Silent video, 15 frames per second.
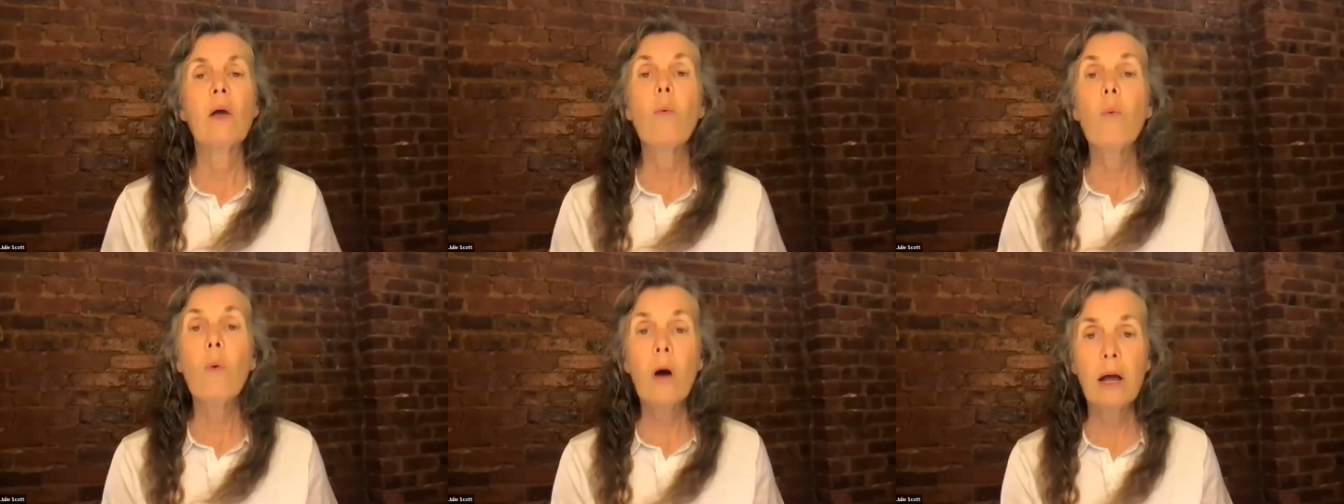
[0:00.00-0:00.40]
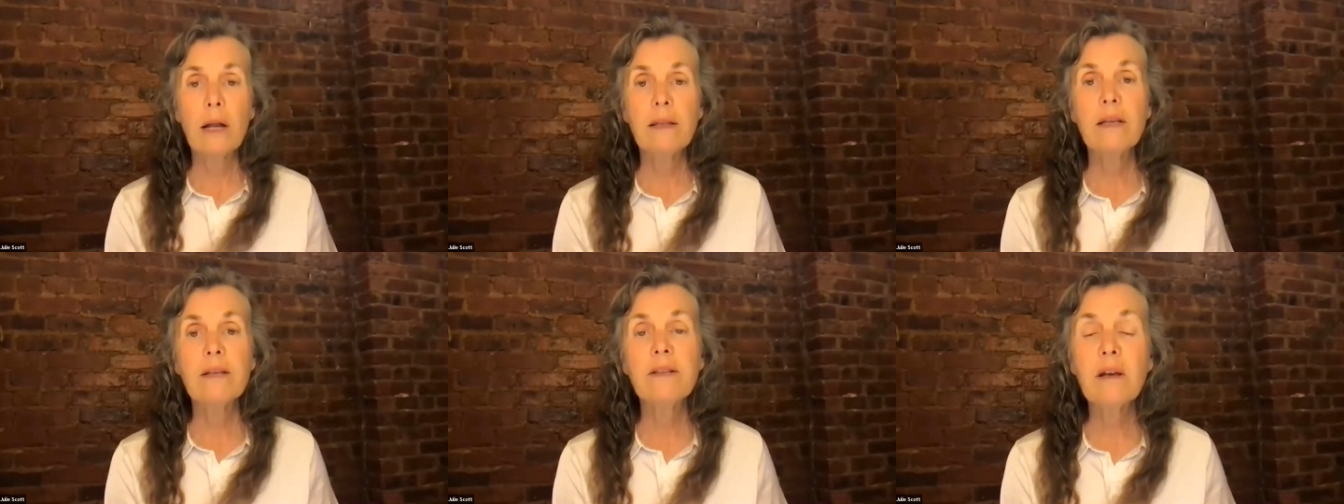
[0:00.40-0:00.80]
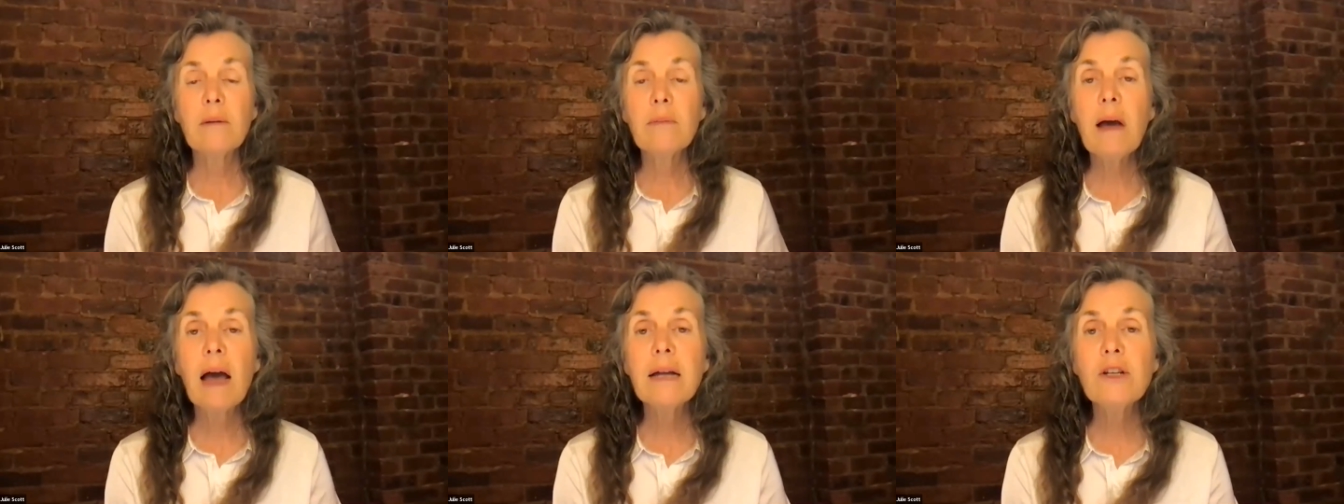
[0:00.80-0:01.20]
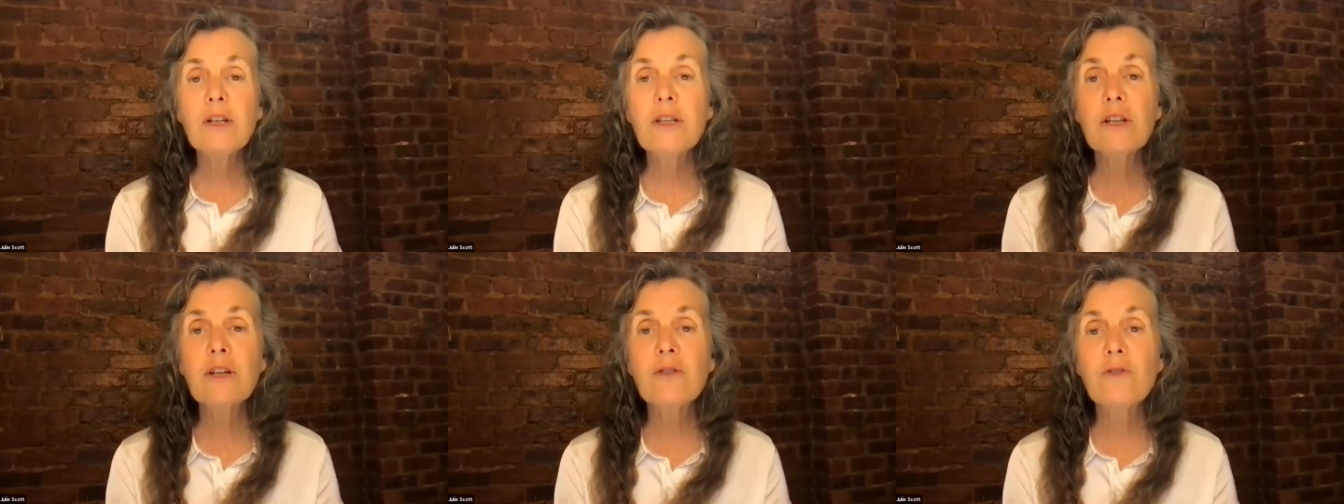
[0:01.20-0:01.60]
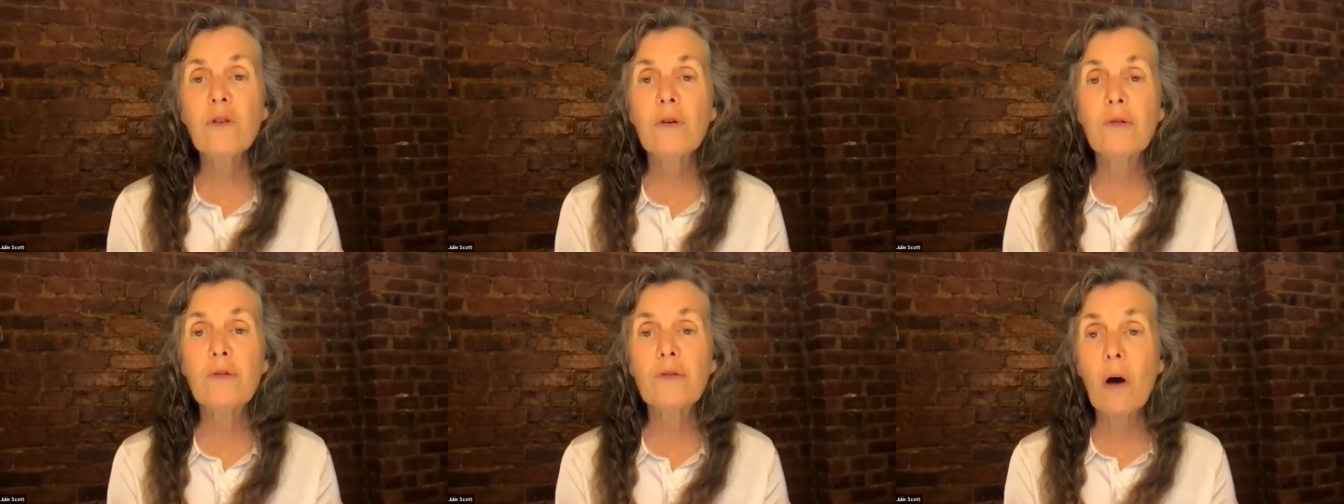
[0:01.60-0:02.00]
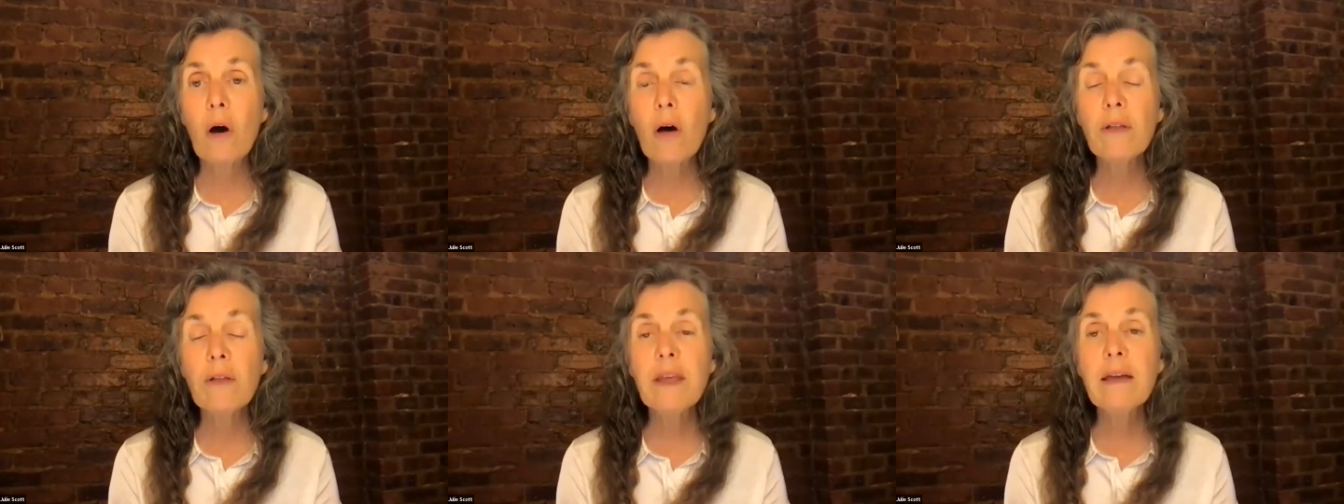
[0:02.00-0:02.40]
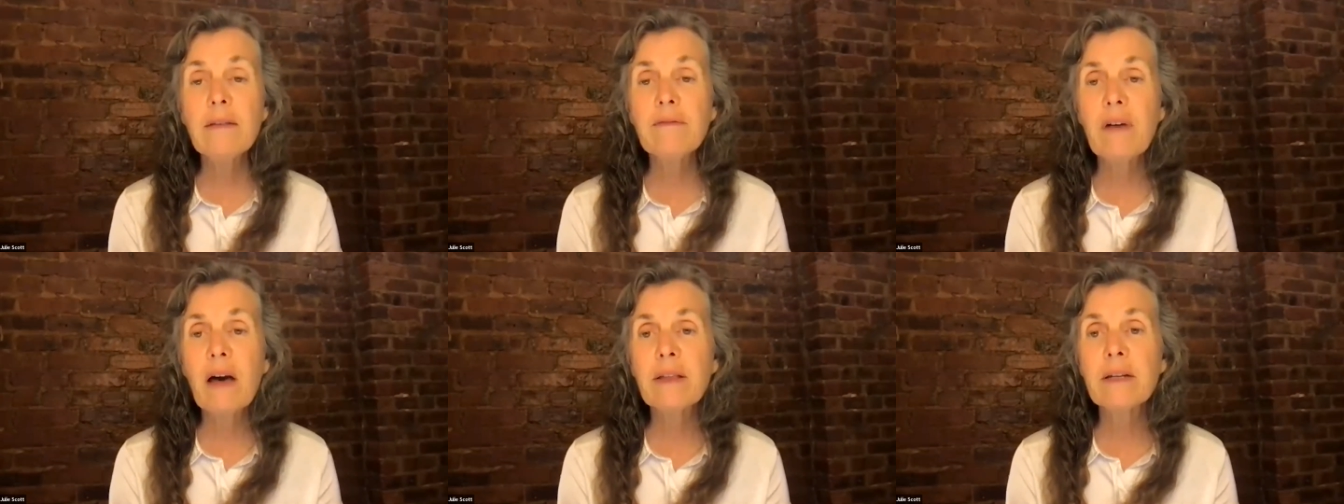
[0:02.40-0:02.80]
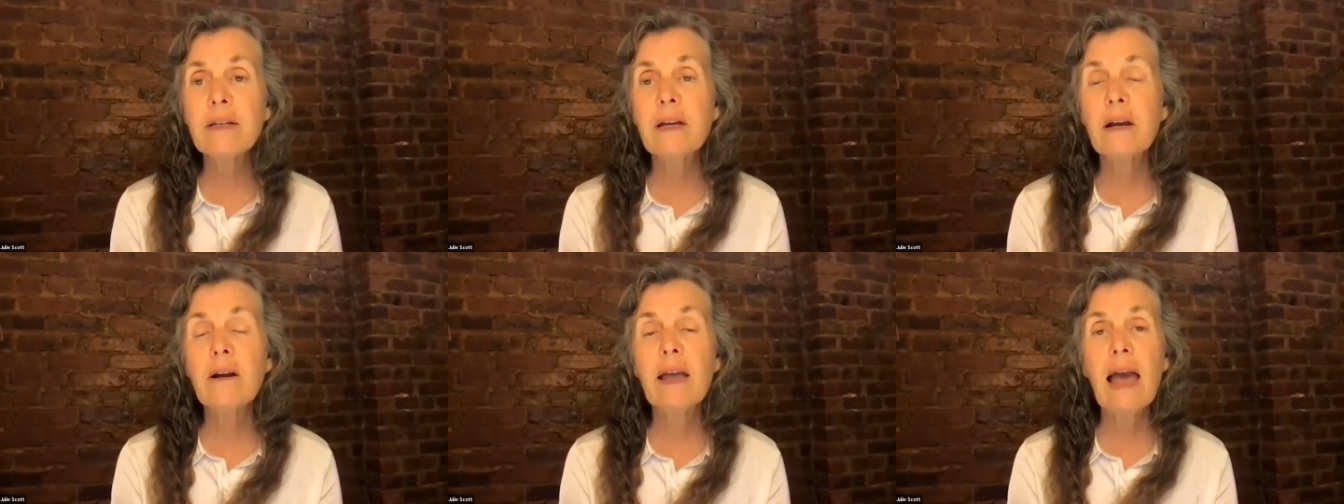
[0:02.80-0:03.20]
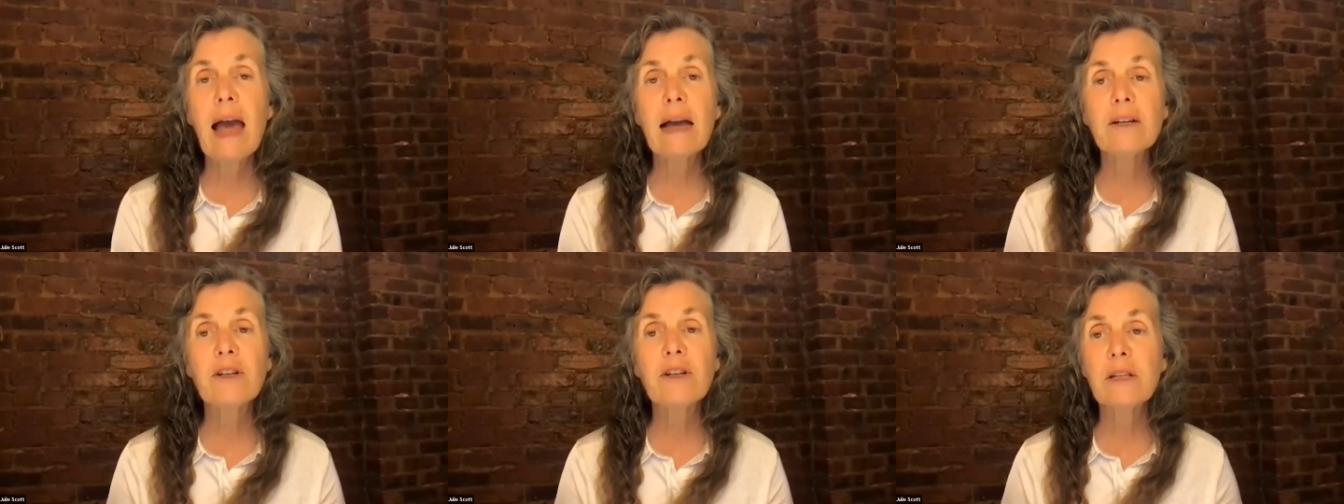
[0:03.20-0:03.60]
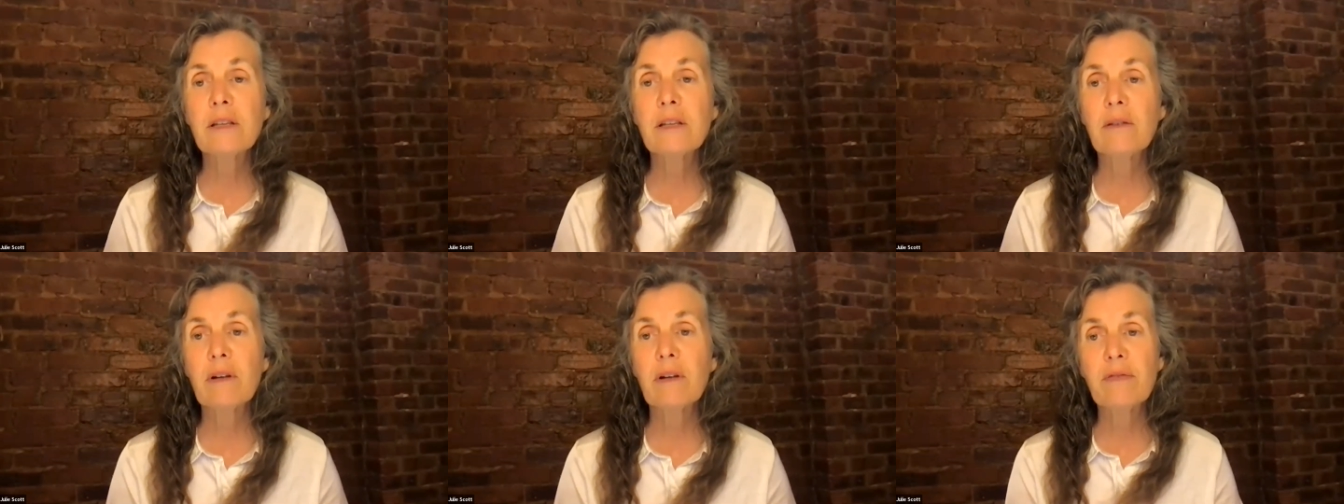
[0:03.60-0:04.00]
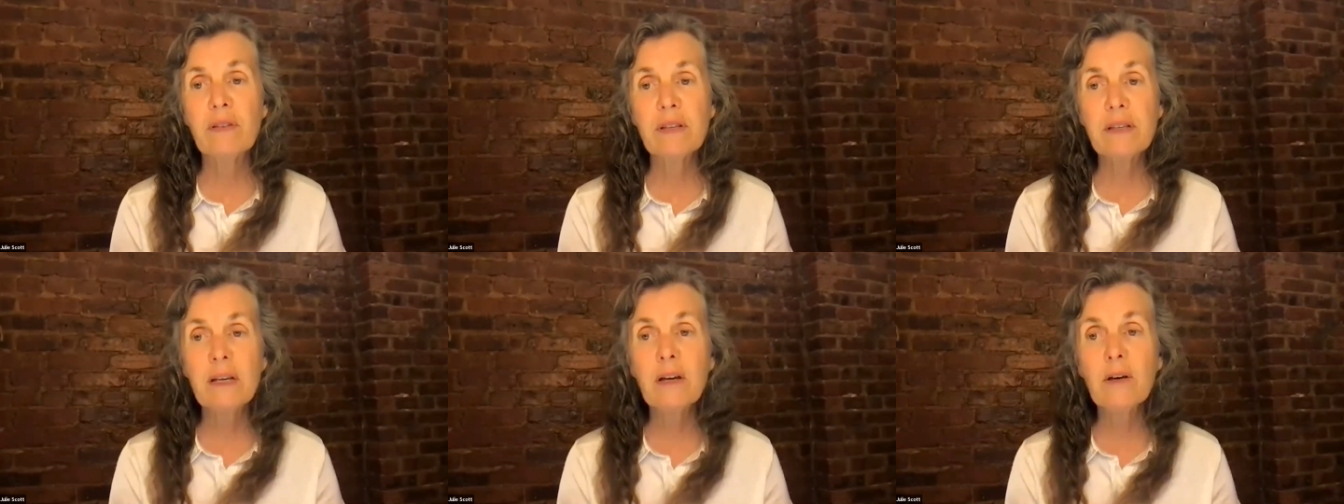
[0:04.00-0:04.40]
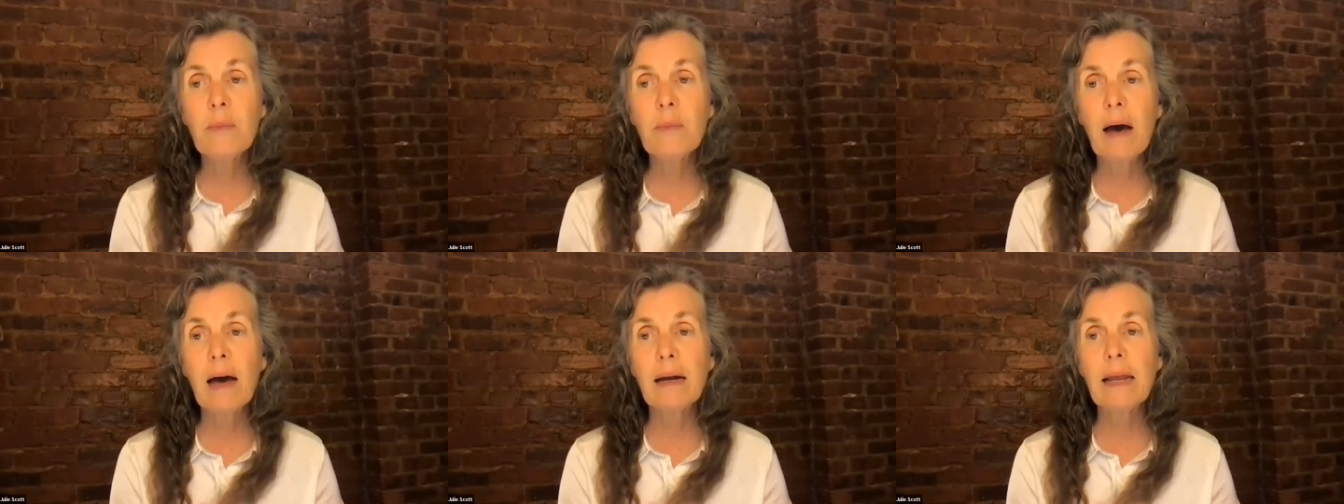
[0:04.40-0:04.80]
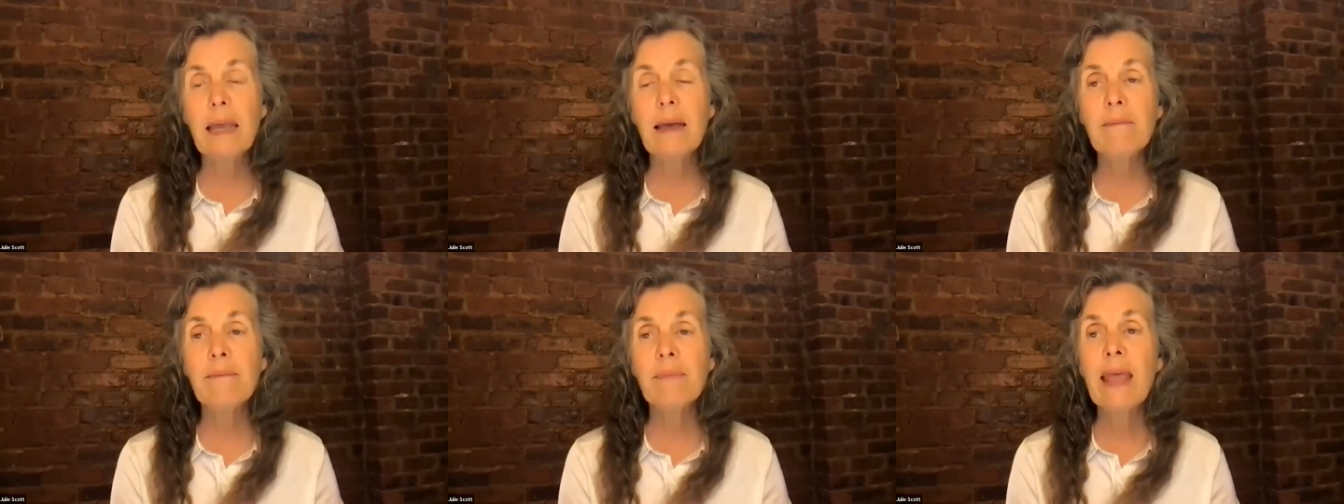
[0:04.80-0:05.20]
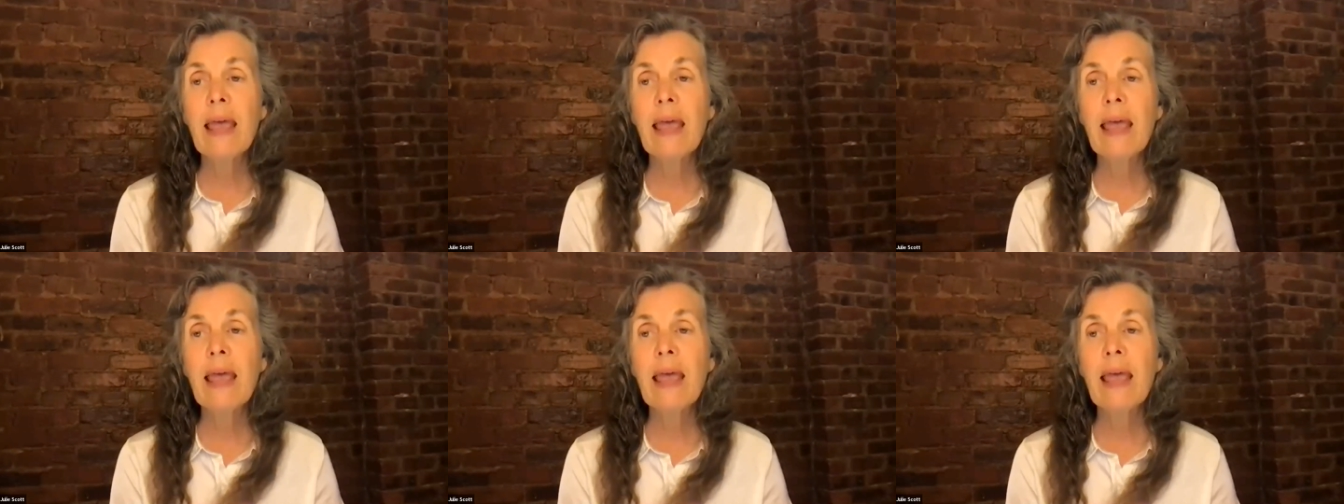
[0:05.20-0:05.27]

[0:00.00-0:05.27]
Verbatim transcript: One, the subconscious controls all the involuntary actions of our physical body